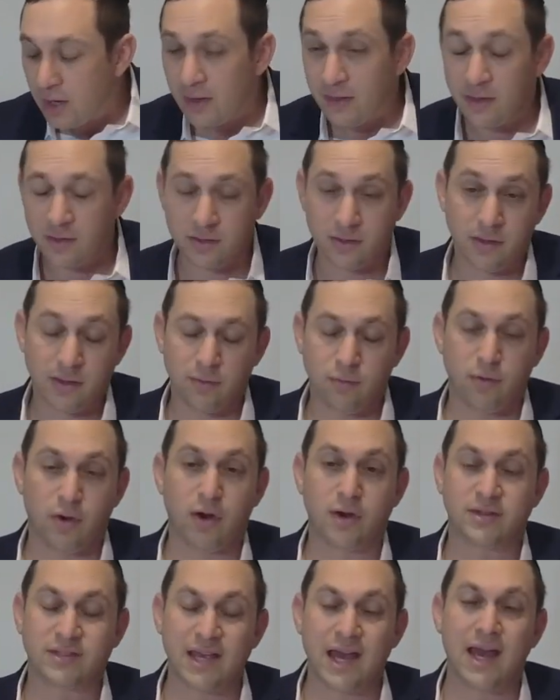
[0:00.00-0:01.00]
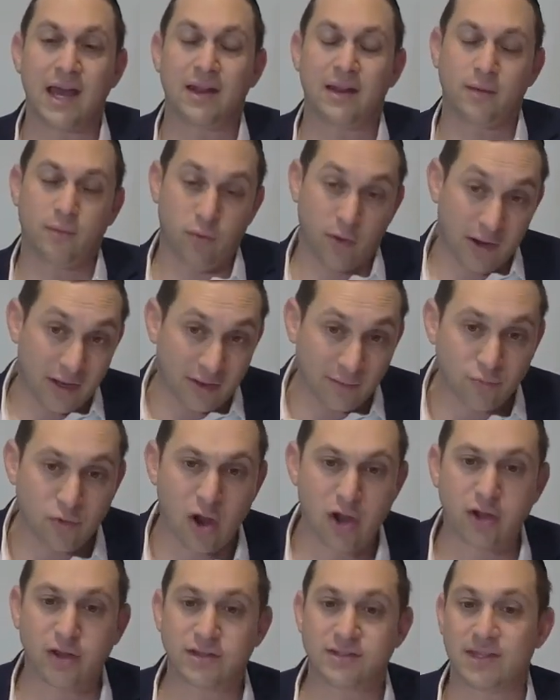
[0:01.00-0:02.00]
And the Gemara said, when the
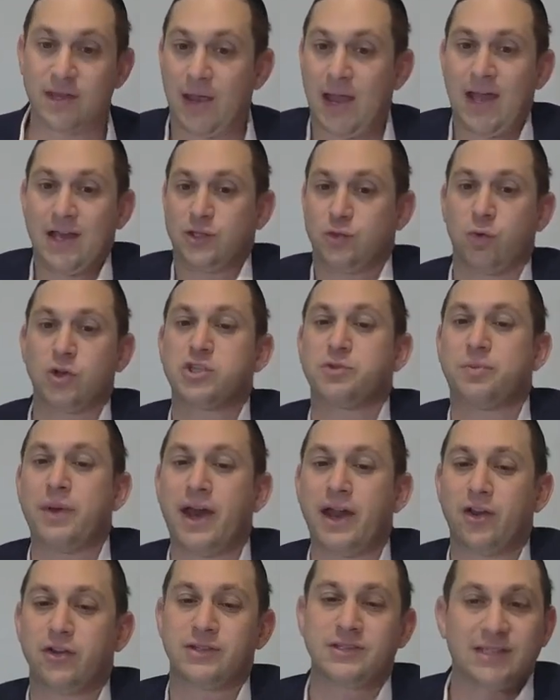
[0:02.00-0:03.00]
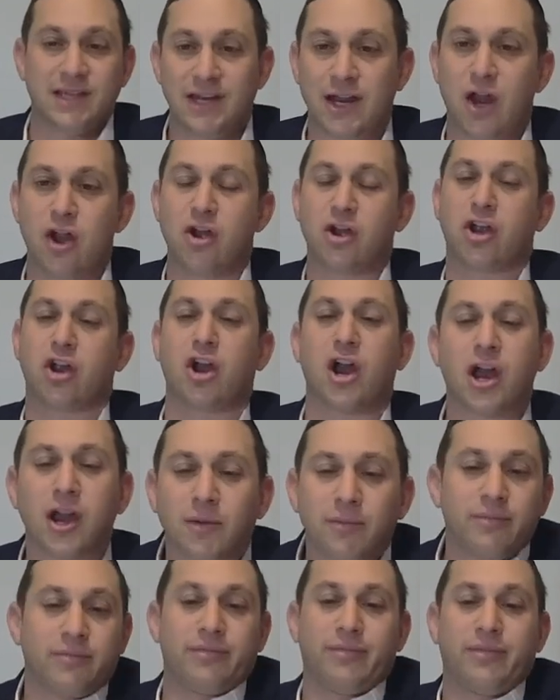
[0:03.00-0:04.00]
brachas, they asked what's better, Sinai or
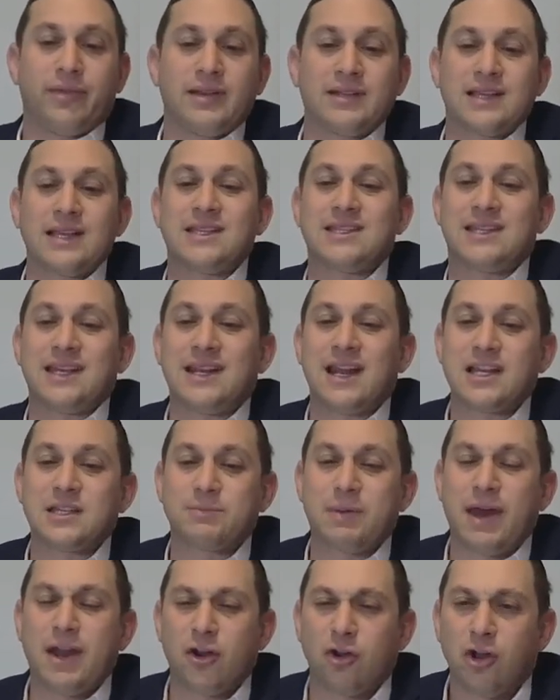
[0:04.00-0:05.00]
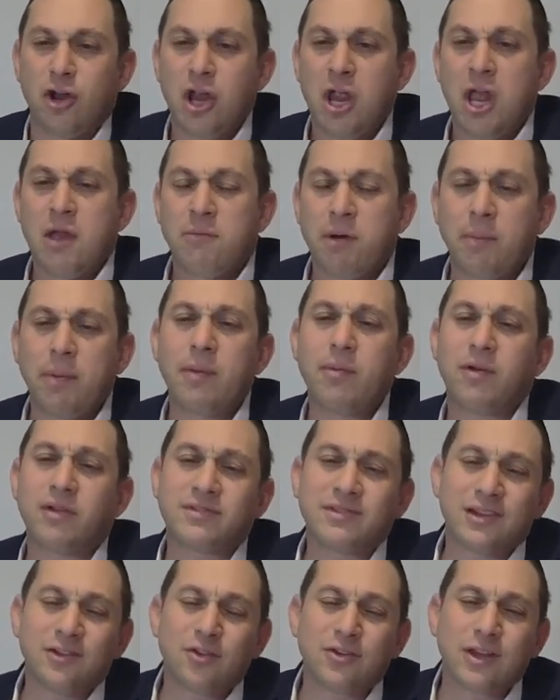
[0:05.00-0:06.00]
Karim. They said Sinai is better. But people
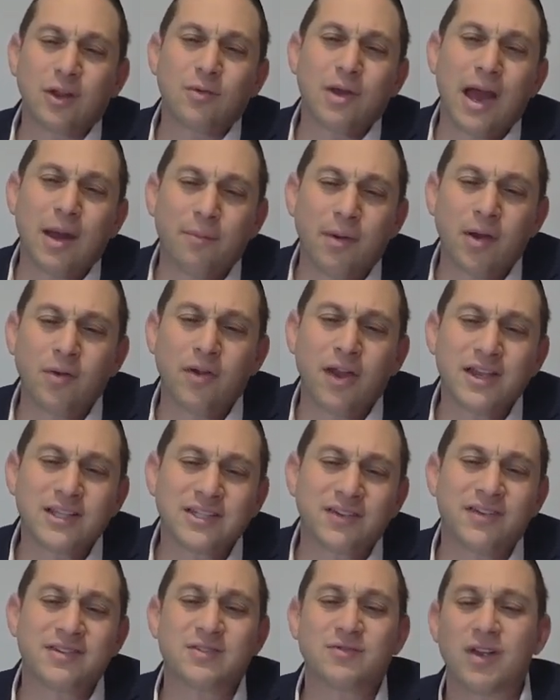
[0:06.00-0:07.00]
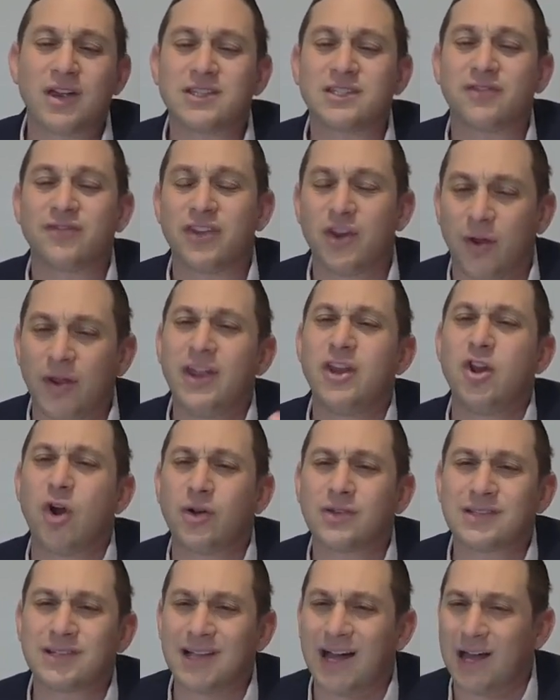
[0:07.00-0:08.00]
looked around But Yosef as Yosef, you know, he
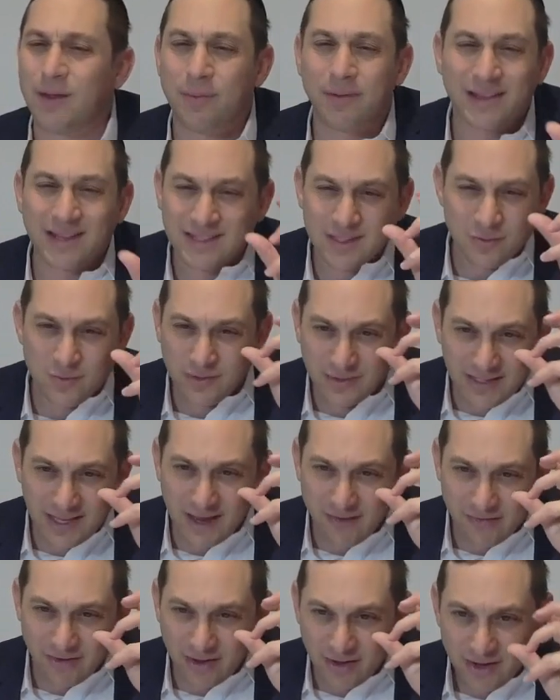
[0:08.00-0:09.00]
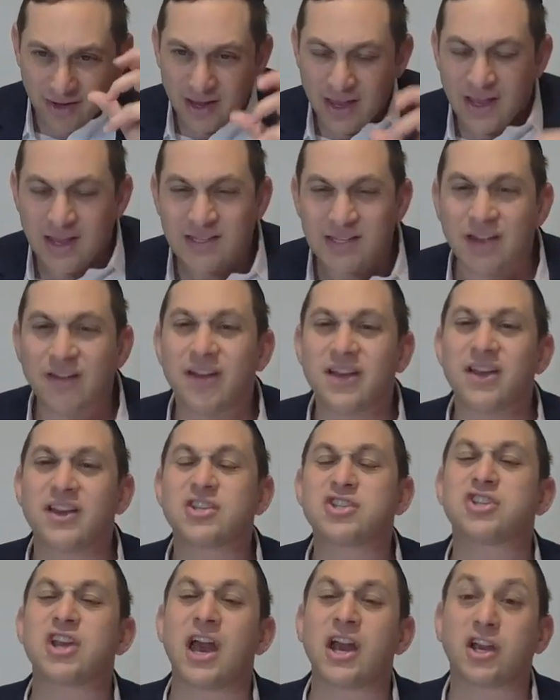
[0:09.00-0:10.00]
knows a lot, but he doesn't really have a, a, a
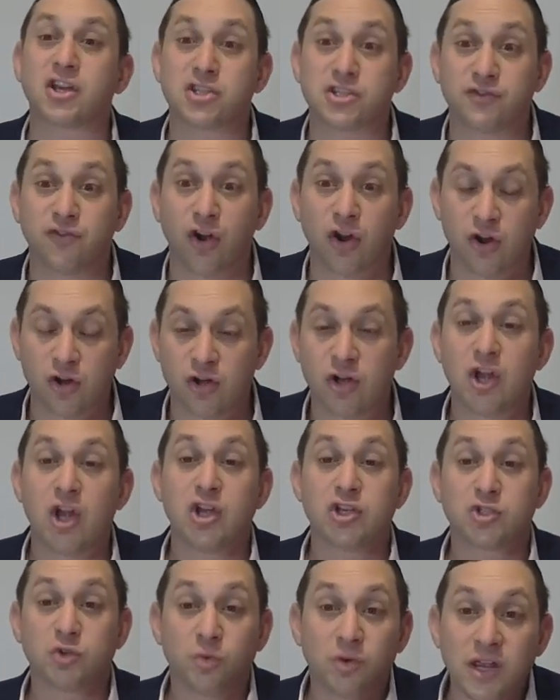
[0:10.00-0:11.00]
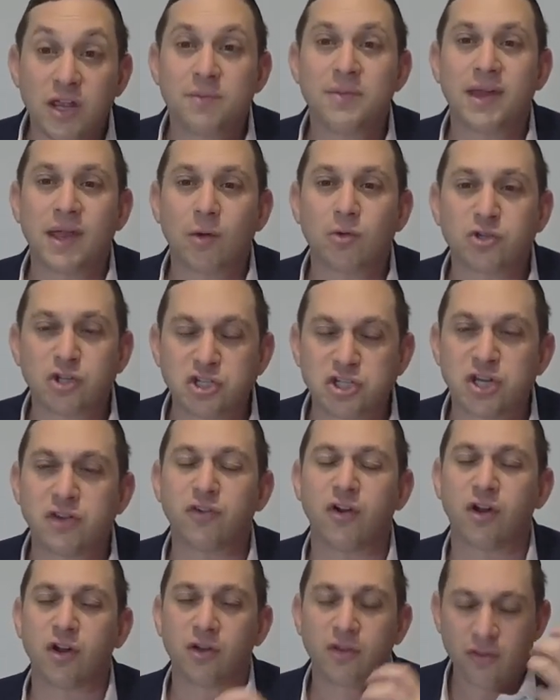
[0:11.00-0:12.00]
stark smart. So he became Rosh
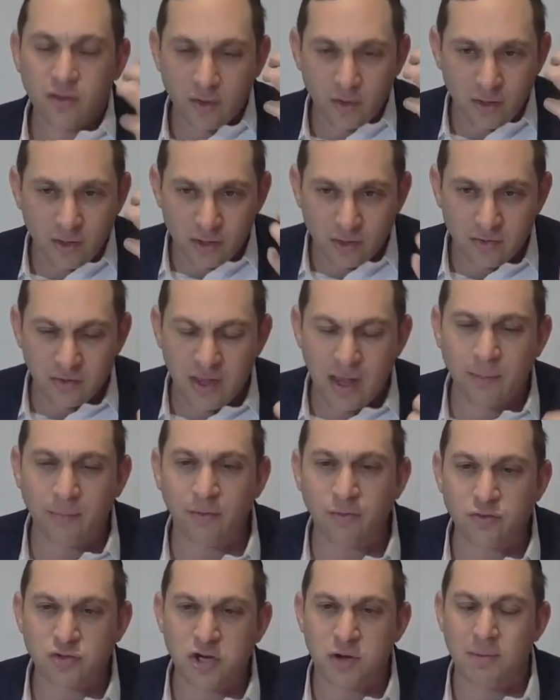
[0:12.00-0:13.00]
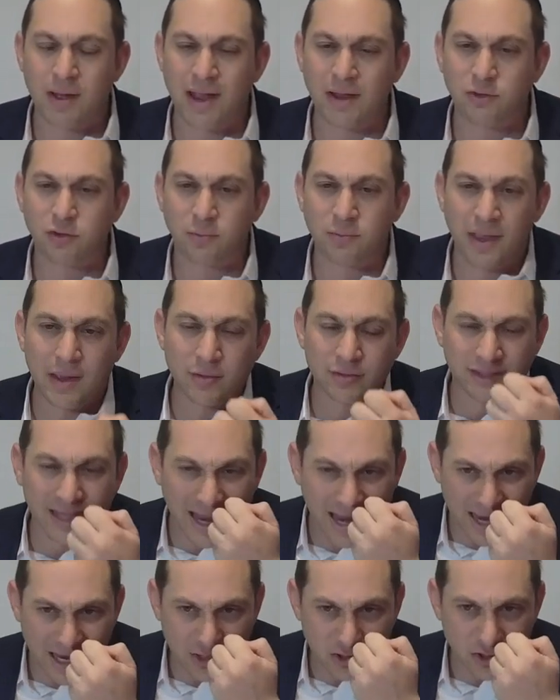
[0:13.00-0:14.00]
Hashiva, the help of Shabbat, to be able
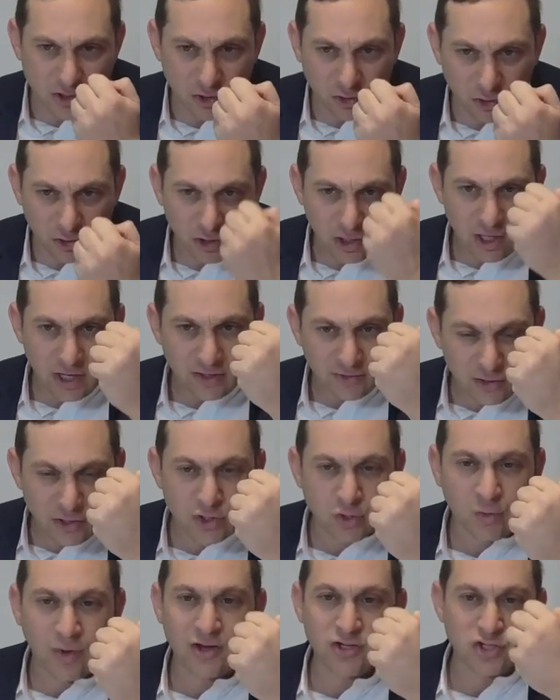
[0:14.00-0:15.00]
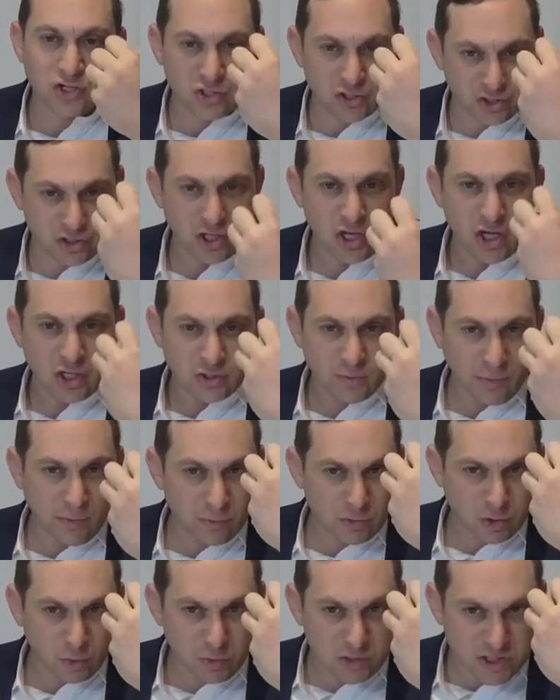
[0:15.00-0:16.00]
to answer these questions so
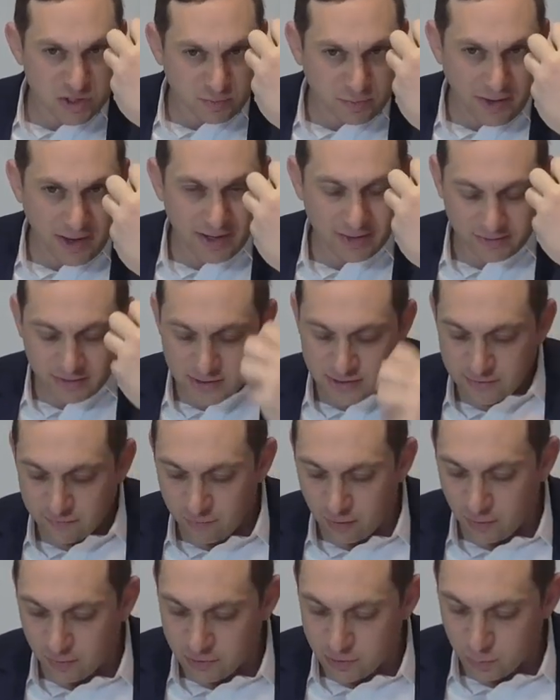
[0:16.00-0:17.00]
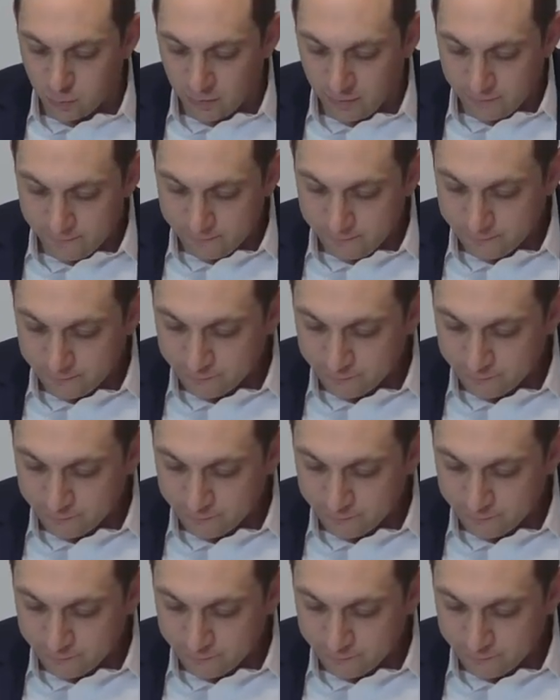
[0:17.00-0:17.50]
people should respect his smart as well.